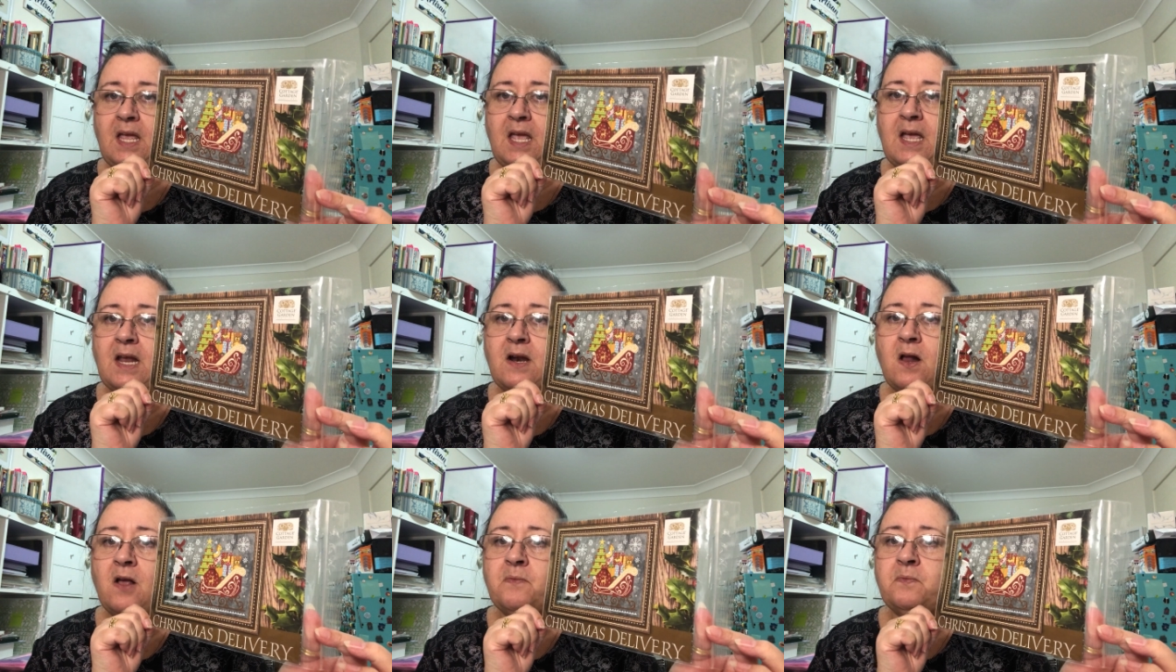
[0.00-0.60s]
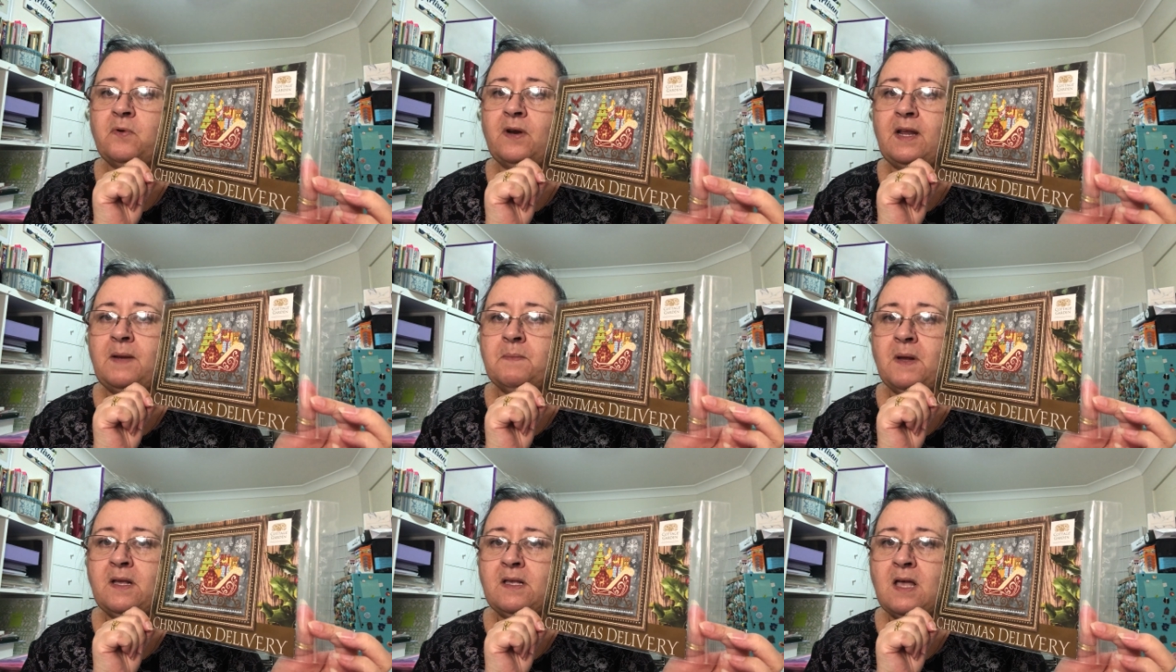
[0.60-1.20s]
And I put it
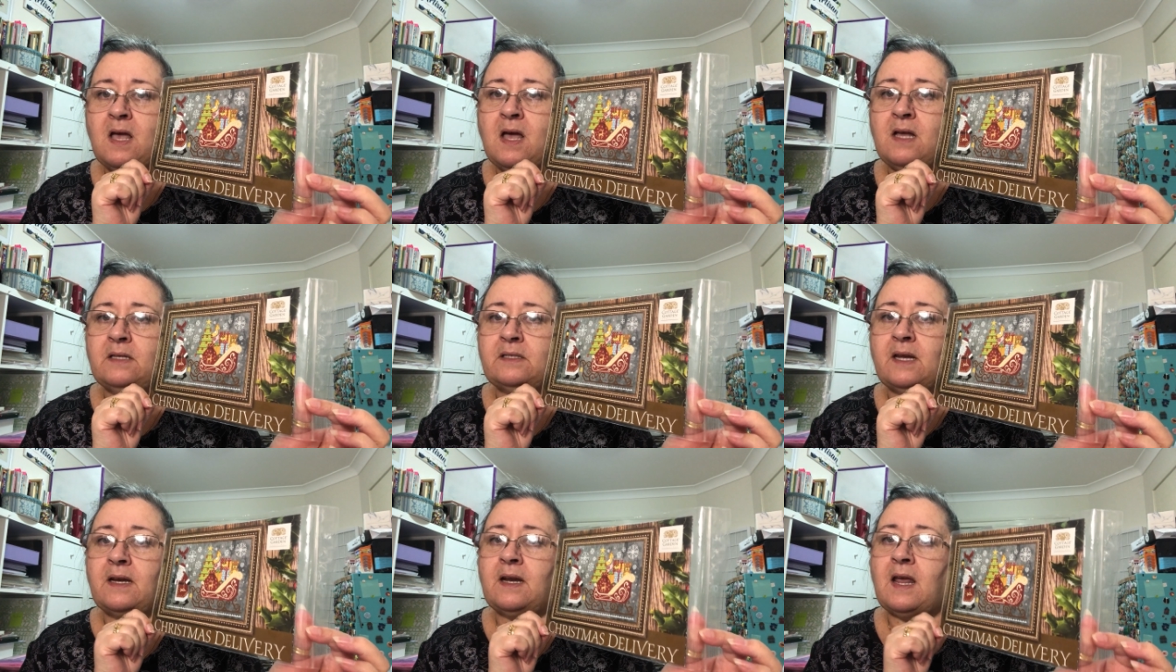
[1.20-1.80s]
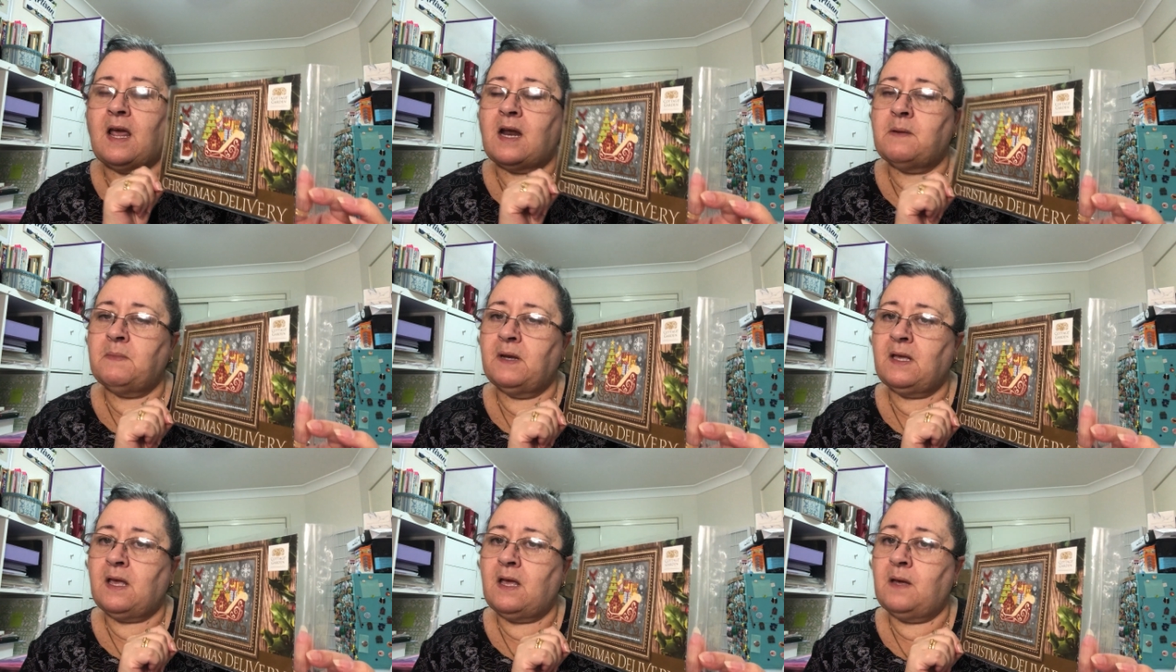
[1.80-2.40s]
in my cart, taken it out of
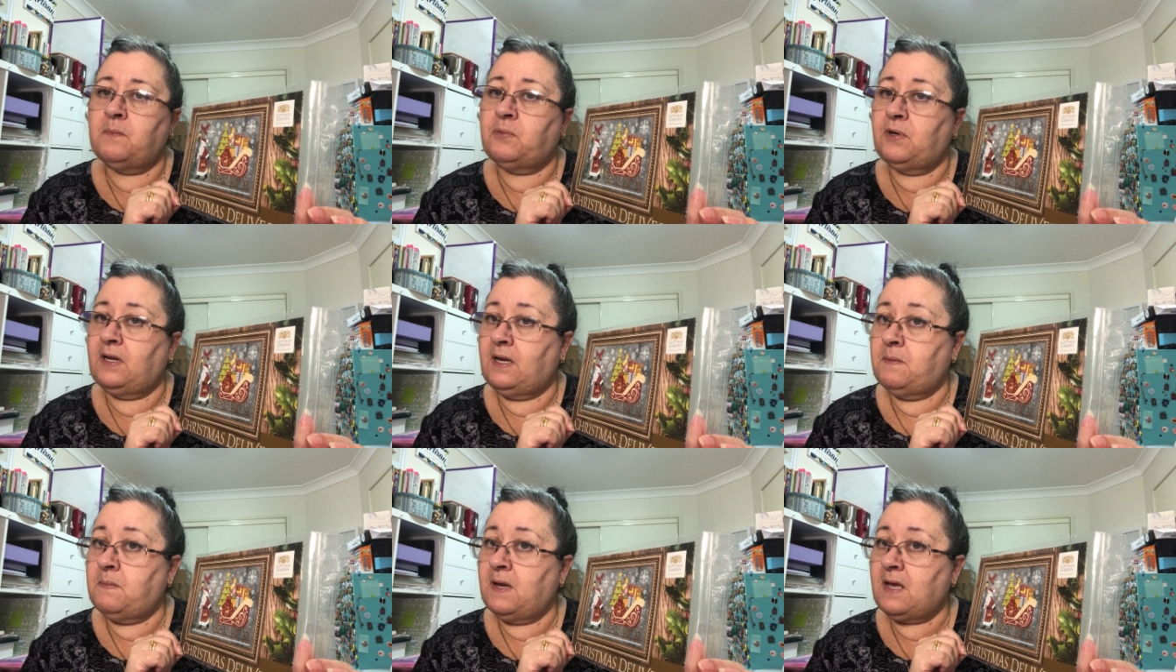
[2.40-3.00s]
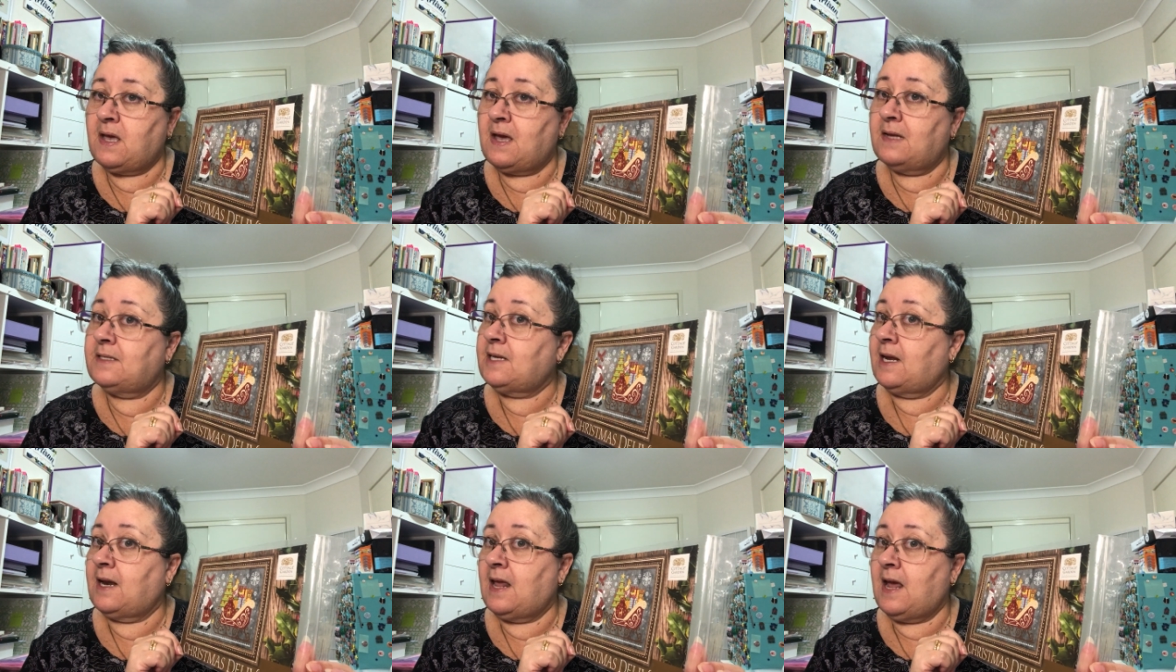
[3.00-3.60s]
my cart, put it in my cart,
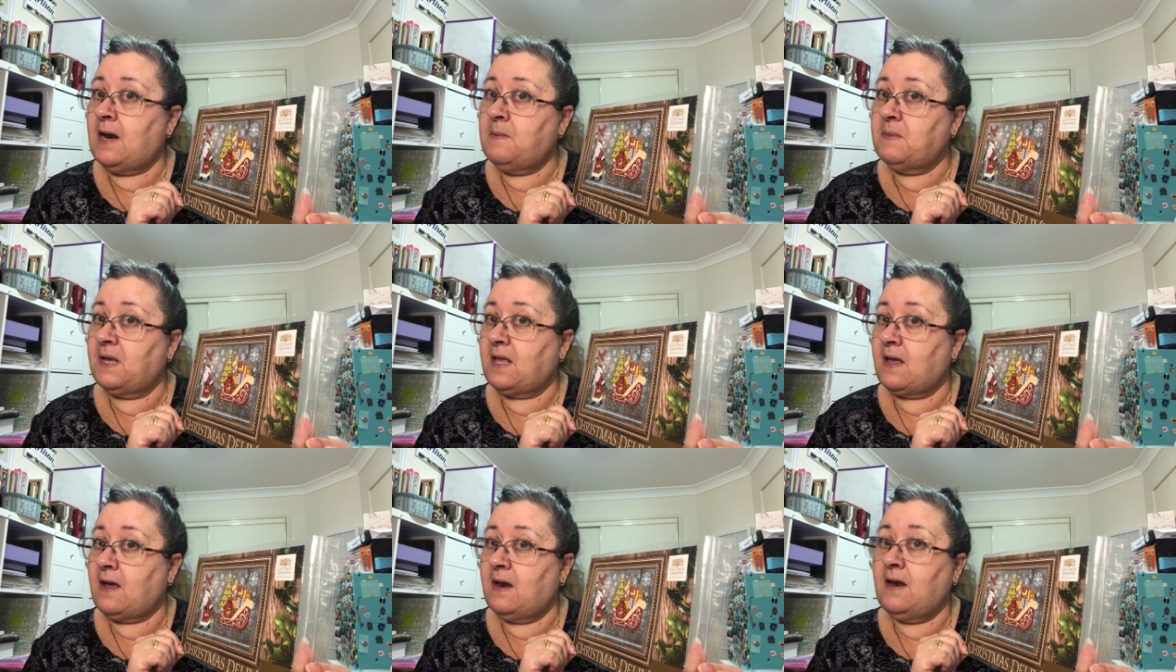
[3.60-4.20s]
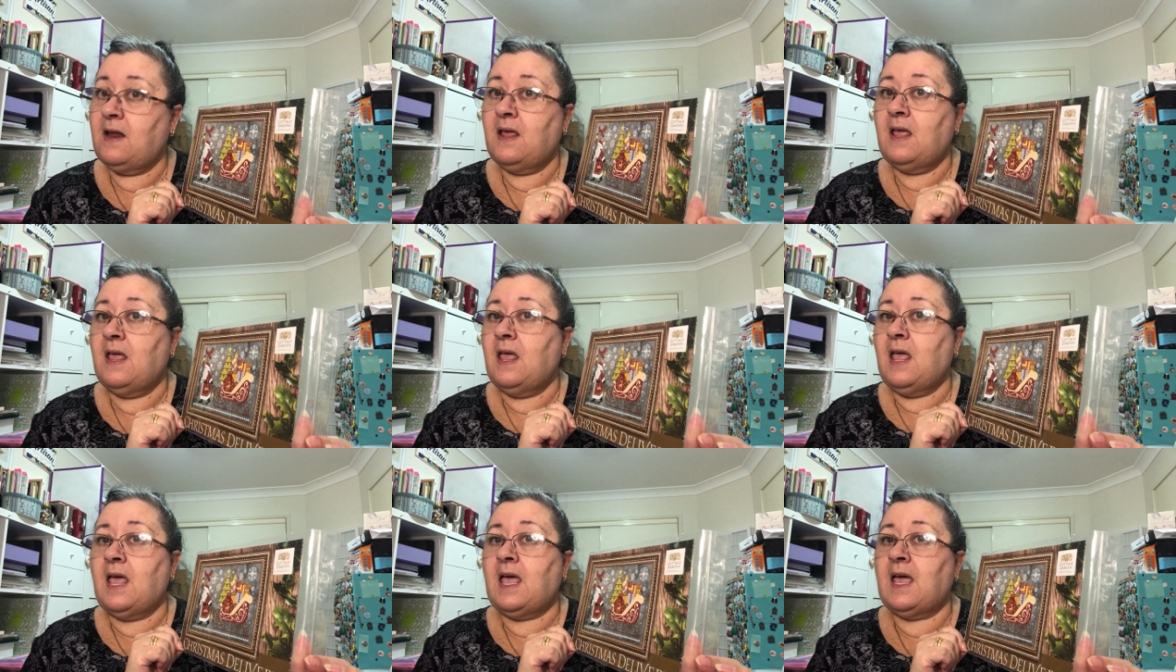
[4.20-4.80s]
taken it out of my cart,
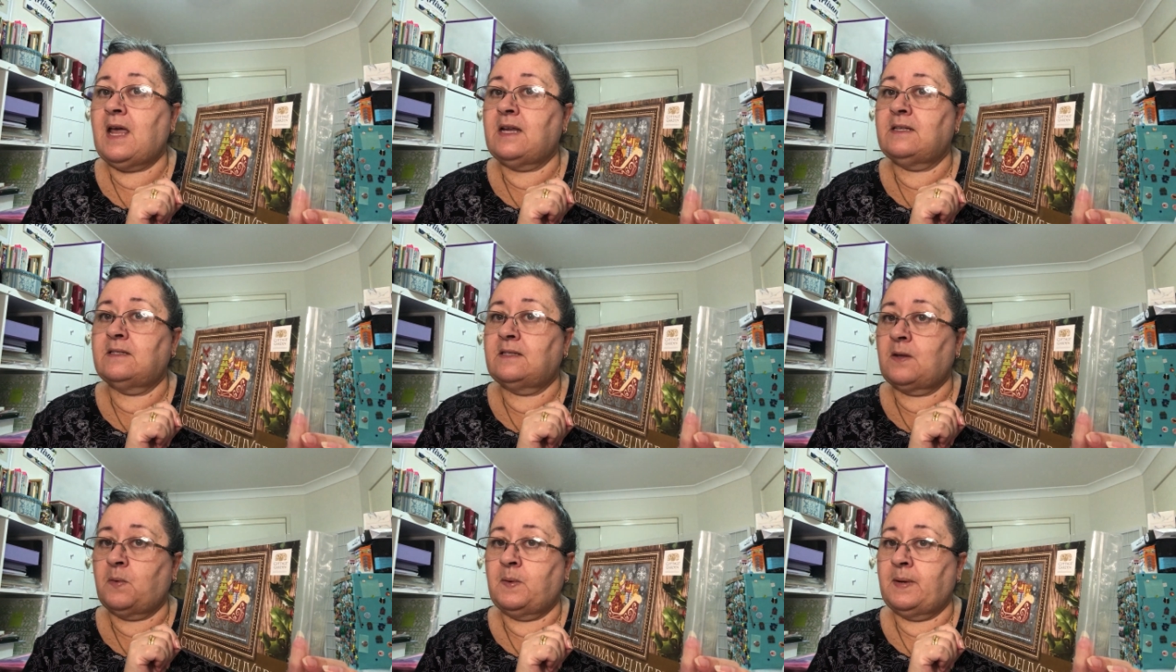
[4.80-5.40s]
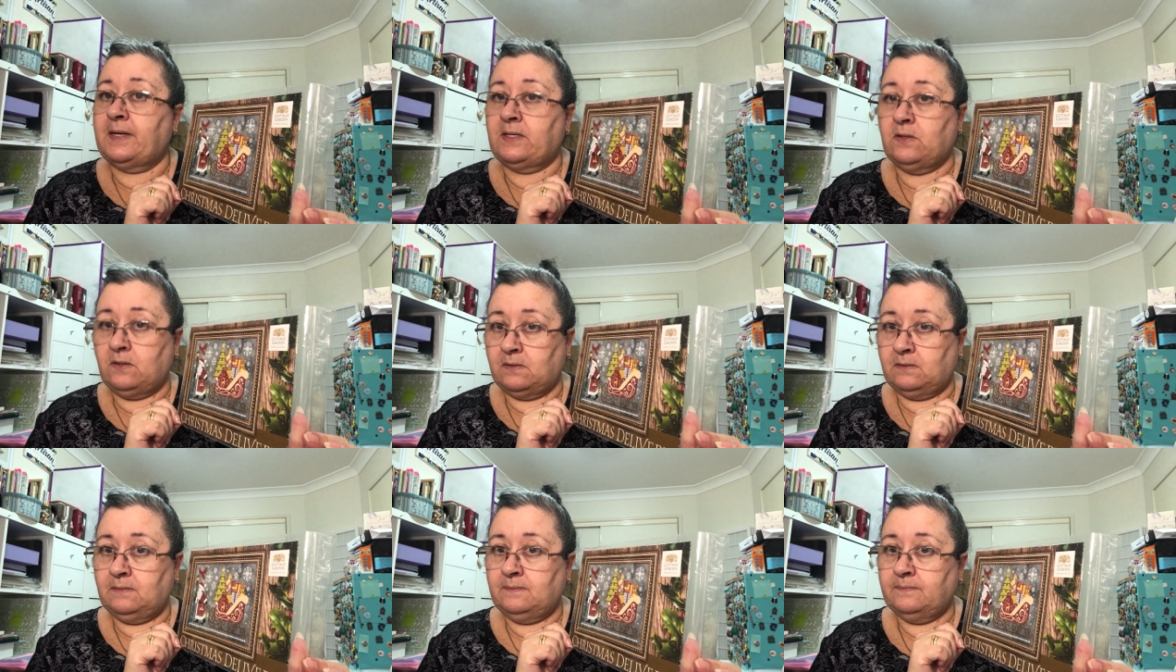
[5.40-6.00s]
and so it went
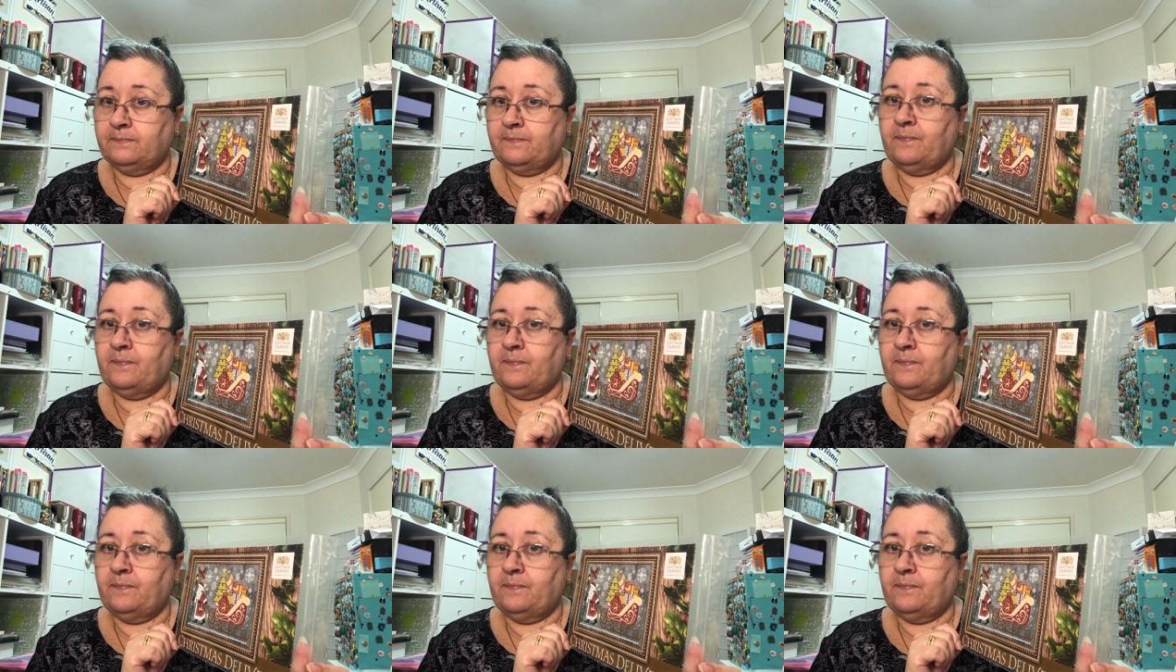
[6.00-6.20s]
on.